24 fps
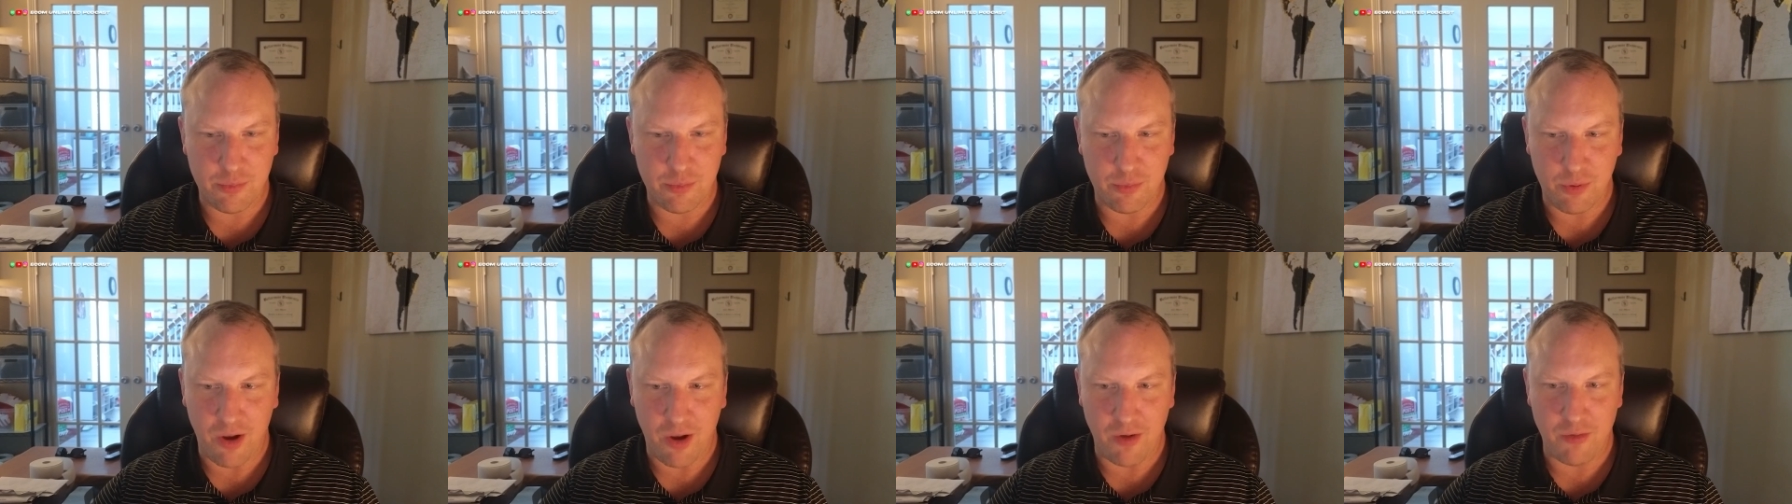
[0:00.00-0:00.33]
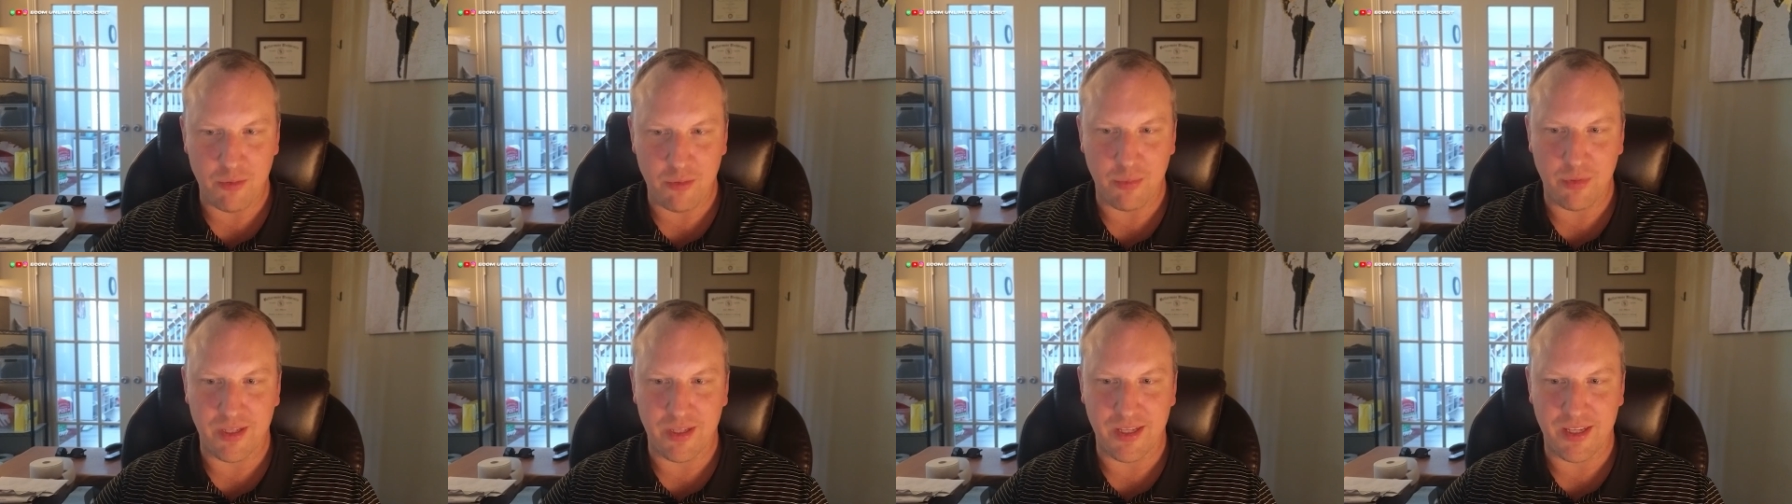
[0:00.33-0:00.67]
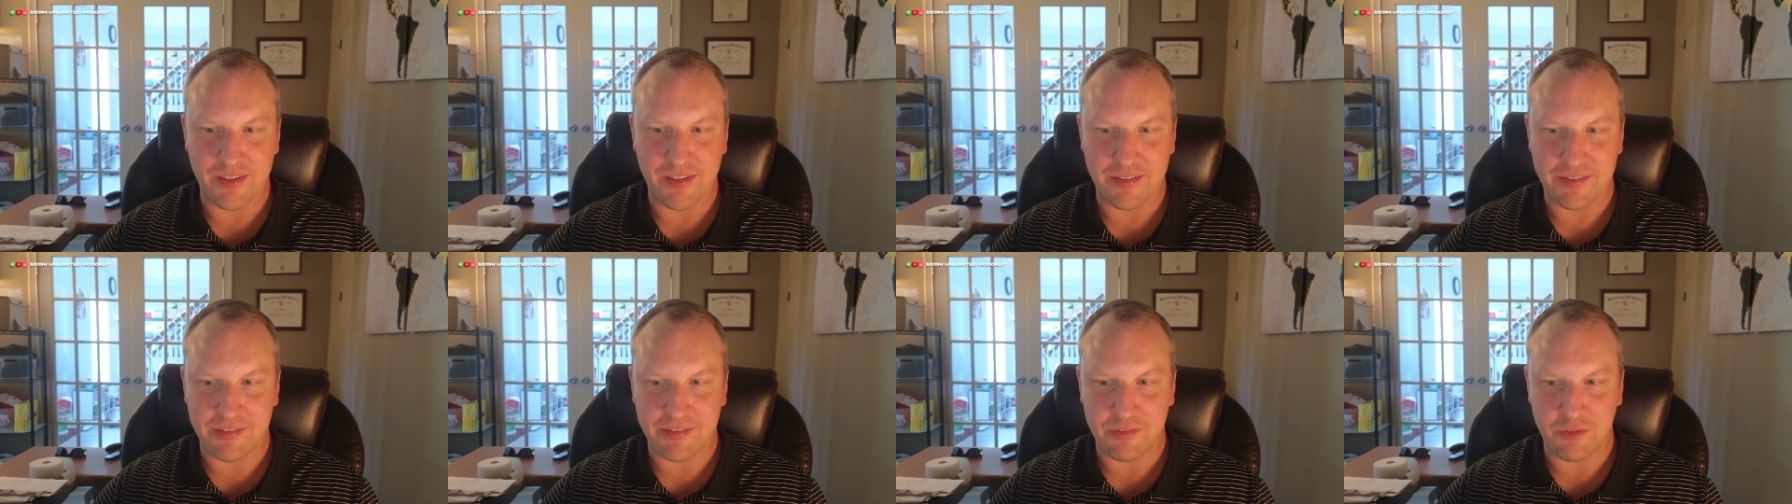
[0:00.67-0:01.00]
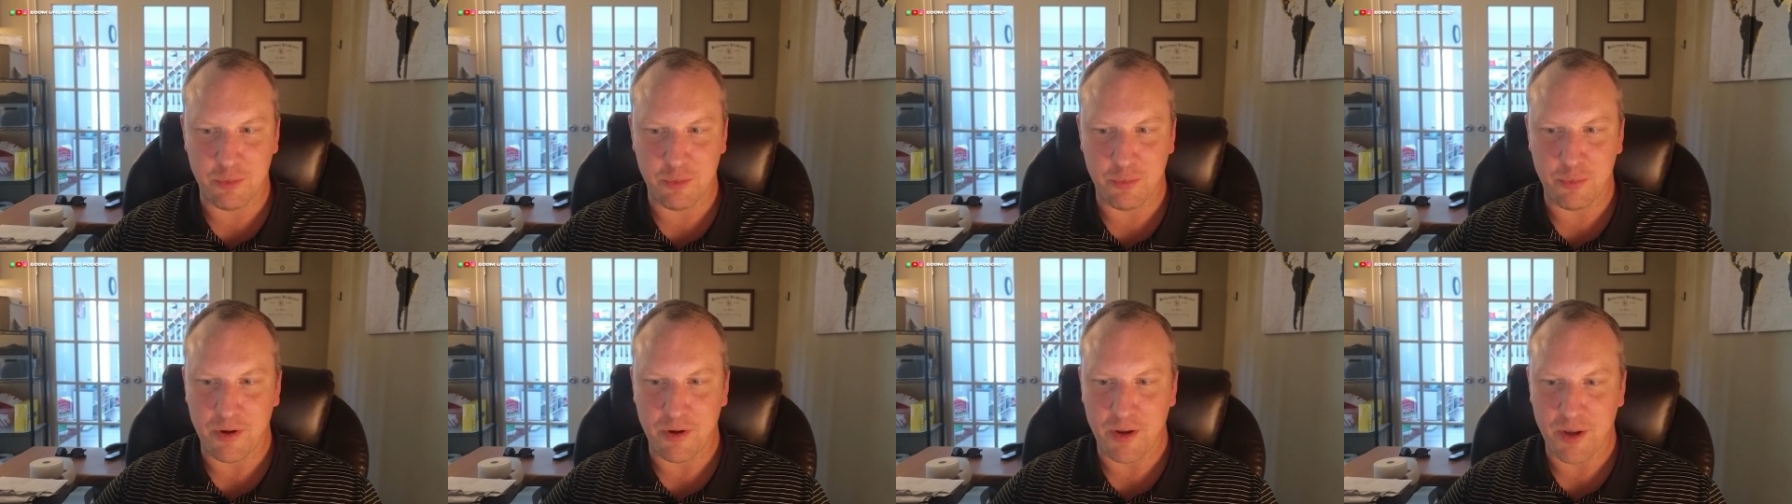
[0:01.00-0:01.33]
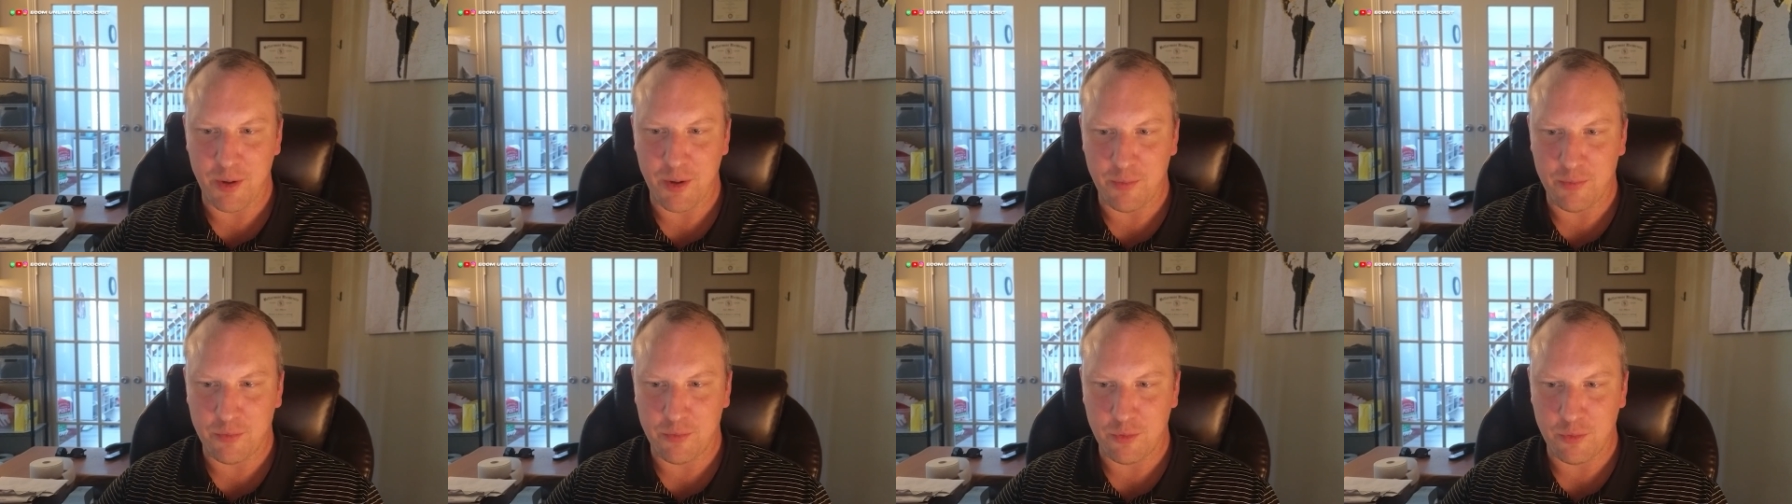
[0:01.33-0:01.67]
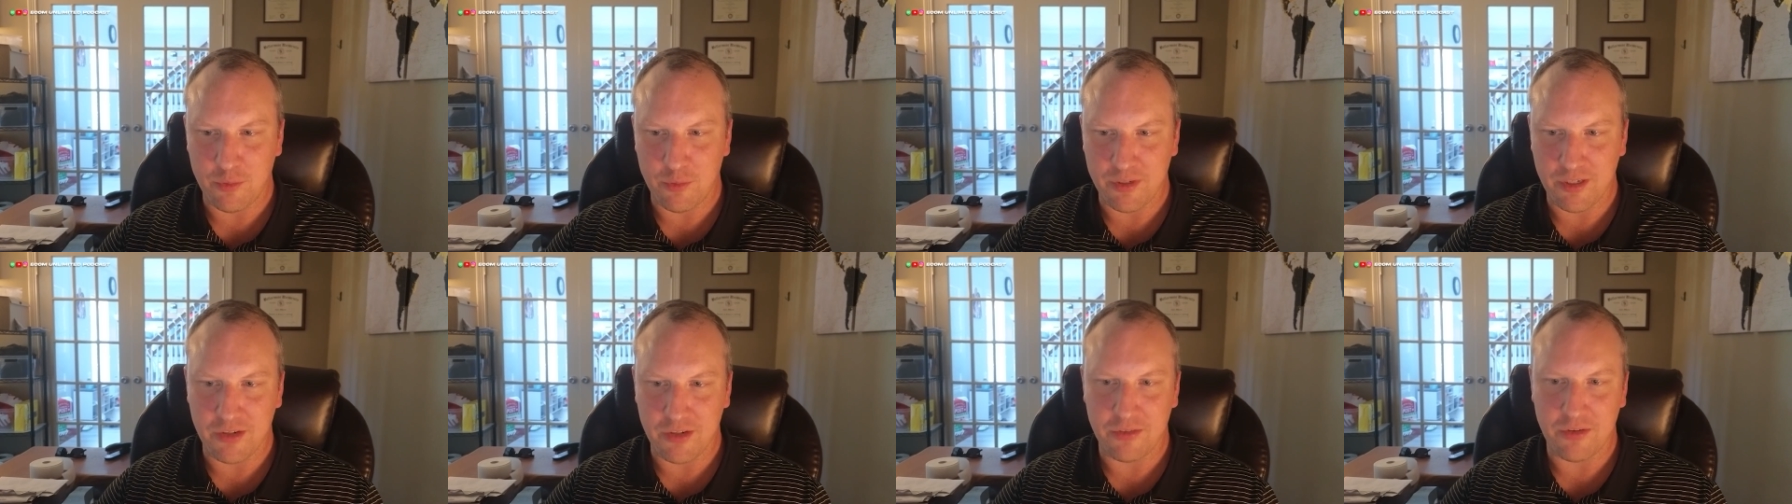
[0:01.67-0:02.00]
probably is super helpful
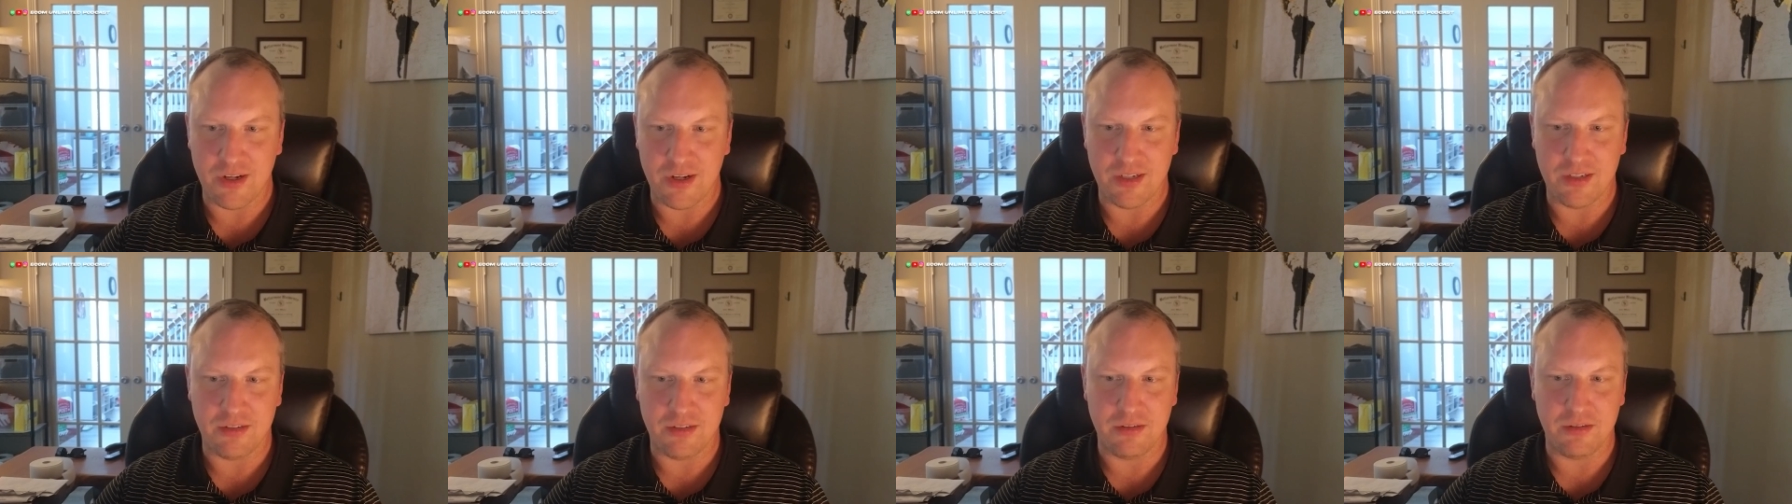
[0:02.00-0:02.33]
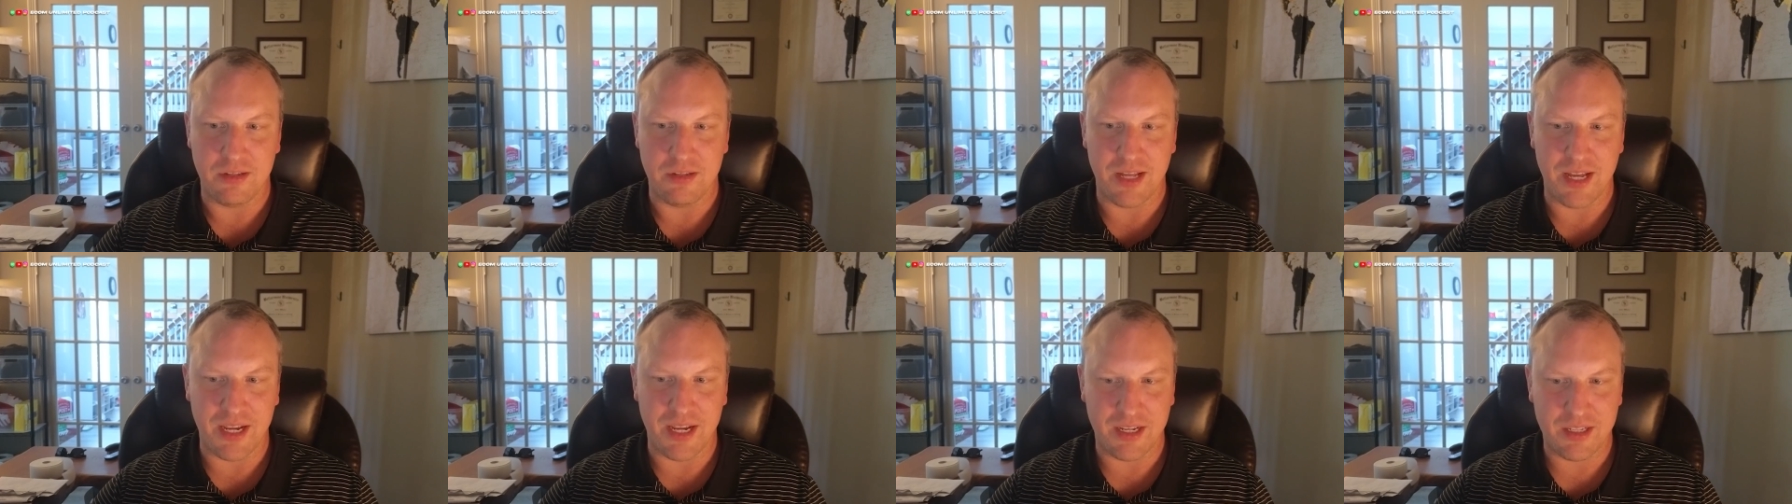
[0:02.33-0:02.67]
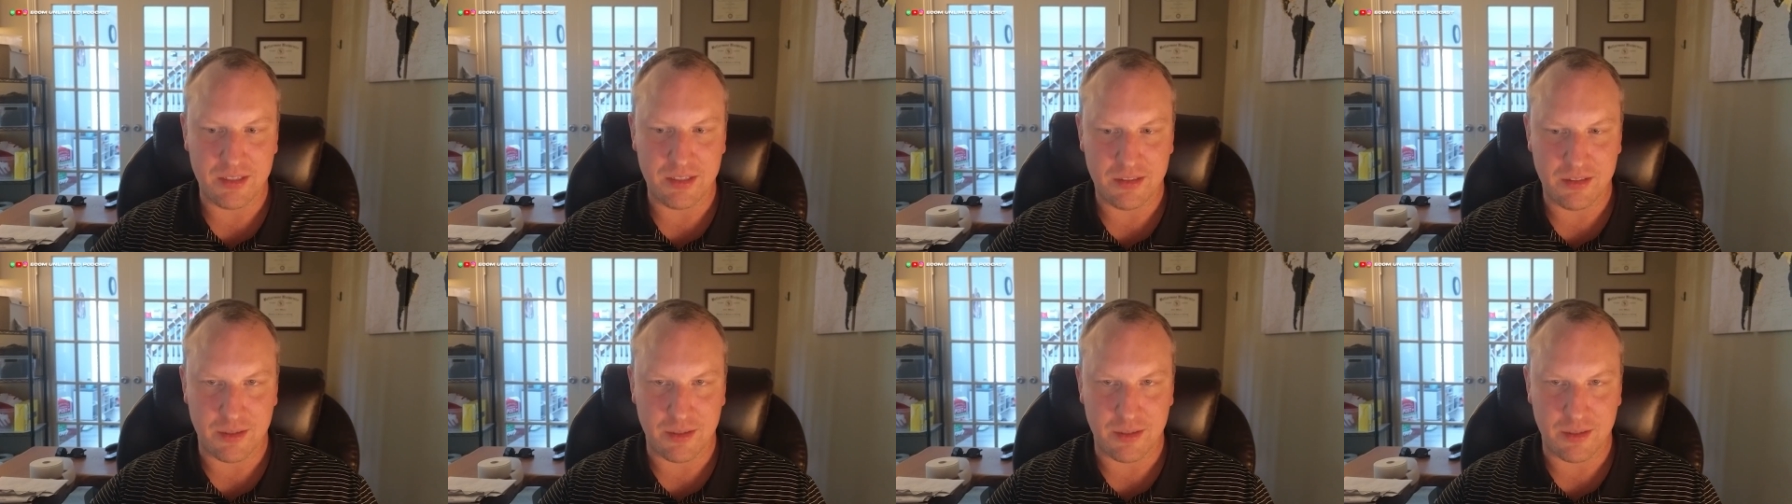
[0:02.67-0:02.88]
when you're trying to do like